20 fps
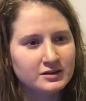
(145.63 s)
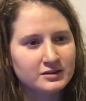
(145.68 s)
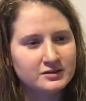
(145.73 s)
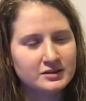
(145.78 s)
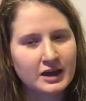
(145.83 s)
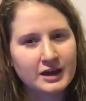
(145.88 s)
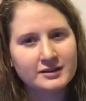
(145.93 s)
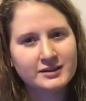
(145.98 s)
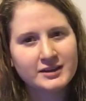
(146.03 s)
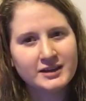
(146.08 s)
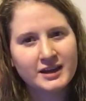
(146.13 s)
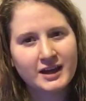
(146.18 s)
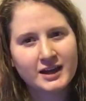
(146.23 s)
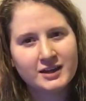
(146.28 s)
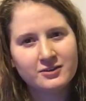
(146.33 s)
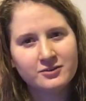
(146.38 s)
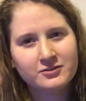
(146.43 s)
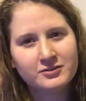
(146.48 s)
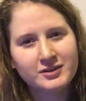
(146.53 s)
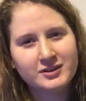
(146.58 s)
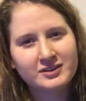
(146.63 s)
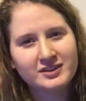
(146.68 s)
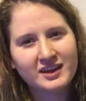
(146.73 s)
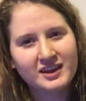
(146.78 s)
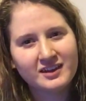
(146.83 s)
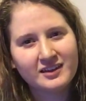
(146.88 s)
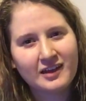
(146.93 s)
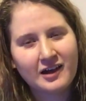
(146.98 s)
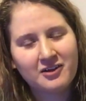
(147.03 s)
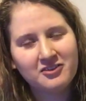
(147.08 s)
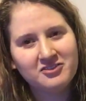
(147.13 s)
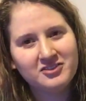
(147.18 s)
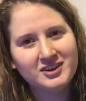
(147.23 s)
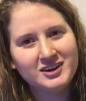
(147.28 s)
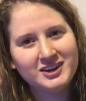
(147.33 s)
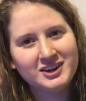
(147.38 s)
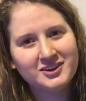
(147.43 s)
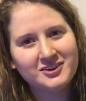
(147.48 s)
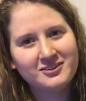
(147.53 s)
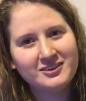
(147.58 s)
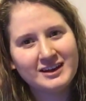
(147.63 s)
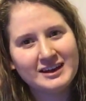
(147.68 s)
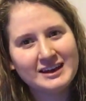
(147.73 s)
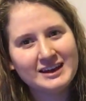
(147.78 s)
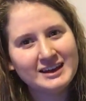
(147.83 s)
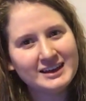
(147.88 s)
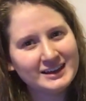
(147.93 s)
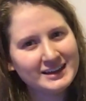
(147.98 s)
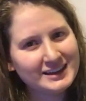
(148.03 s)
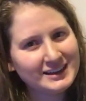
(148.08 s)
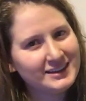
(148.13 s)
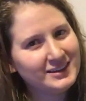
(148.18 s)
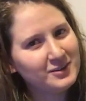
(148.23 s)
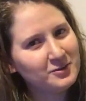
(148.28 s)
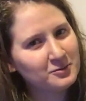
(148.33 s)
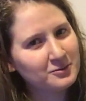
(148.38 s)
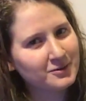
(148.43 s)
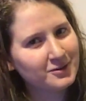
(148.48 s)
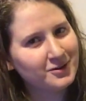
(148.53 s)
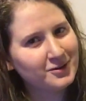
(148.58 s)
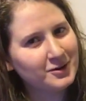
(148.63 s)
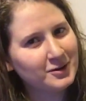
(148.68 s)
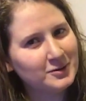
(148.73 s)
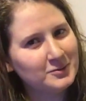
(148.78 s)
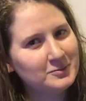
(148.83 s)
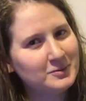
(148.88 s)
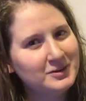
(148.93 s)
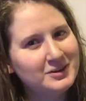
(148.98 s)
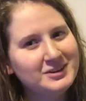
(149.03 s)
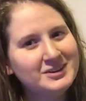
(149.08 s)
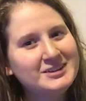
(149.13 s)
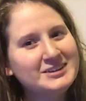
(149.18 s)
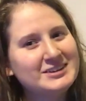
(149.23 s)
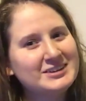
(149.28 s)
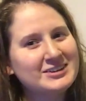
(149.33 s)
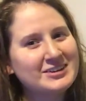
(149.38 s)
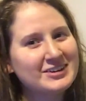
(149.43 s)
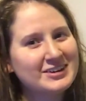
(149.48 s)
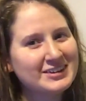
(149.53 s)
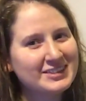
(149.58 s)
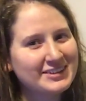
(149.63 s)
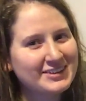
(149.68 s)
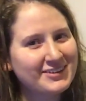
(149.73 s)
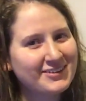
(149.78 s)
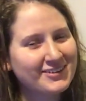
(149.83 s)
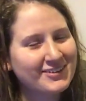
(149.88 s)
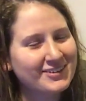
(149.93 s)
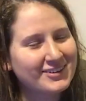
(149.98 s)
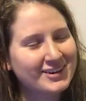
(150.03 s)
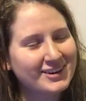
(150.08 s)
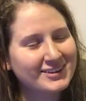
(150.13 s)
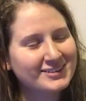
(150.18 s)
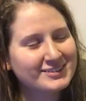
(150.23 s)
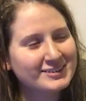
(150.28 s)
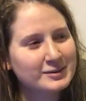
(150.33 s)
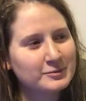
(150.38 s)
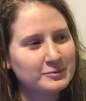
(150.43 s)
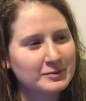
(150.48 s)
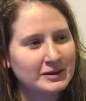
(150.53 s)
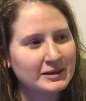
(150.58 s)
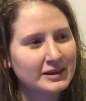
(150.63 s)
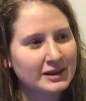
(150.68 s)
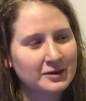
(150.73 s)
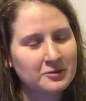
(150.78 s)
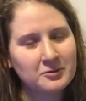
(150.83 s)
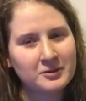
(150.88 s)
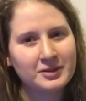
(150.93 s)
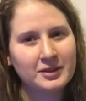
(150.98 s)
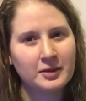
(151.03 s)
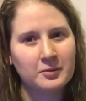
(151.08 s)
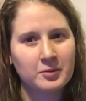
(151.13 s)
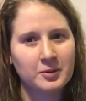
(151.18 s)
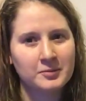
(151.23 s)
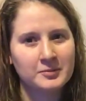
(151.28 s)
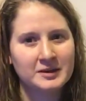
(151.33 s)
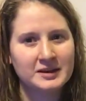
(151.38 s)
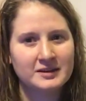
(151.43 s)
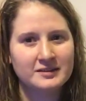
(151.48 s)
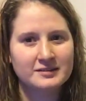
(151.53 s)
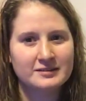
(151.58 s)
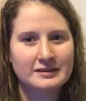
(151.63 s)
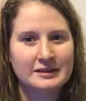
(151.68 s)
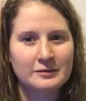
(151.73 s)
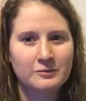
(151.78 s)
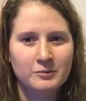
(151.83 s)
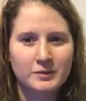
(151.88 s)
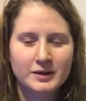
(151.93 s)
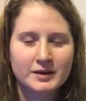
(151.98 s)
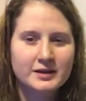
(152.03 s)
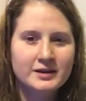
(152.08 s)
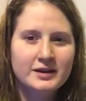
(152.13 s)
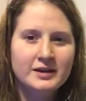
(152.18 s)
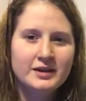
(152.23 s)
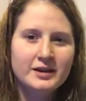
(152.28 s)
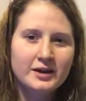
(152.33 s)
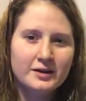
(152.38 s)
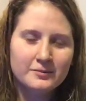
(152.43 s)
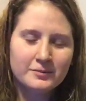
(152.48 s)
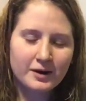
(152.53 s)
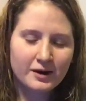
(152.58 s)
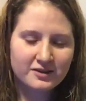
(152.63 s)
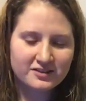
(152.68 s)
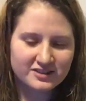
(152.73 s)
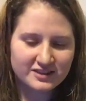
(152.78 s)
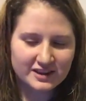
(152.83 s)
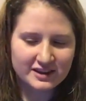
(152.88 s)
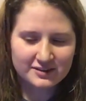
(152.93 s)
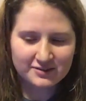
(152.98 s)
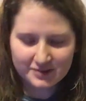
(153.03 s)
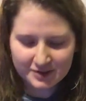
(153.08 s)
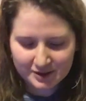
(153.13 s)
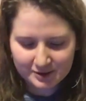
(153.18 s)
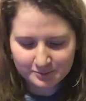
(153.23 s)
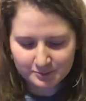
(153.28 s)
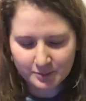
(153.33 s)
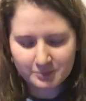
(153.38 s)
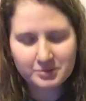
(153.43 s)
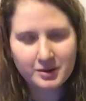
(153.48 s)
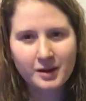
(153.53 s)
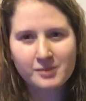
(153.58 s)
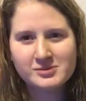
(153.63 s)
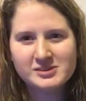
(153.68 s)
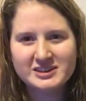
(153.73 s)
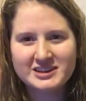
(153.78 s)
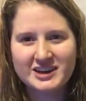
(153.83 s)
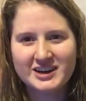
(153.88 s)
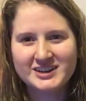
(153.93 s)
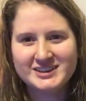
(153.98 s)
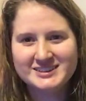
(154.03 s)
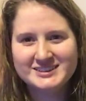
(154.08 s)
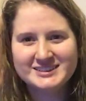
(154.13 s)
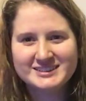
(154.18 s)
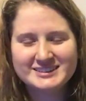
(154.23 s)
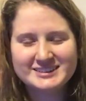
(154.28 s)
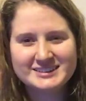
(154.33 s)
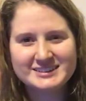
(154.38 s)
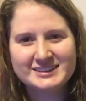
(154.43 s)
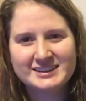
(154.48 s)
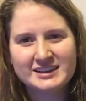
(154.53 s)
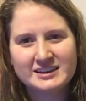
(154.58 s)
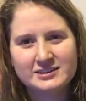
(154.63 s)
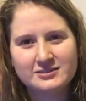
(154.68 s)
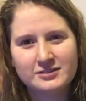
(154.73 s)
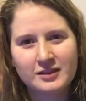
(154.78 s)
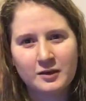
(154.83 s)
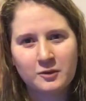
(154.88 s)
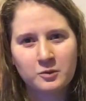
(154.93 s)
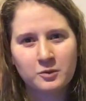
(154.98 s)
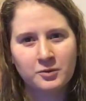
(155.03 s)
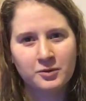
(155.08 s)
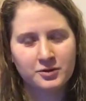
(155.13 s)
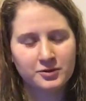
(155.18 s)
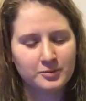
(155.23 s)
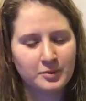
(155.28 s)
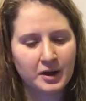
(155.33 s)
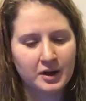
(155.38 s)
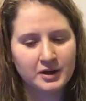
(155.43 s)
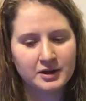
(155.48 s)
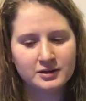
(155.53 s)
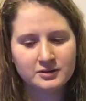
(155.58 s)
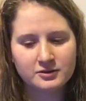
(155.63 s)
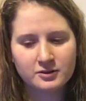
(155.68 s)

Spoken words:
Sadly, I don't think they allow video in the room during the colonoscopy, like when they put me to sleep. But I'll see, but probably not. They have like rules about it.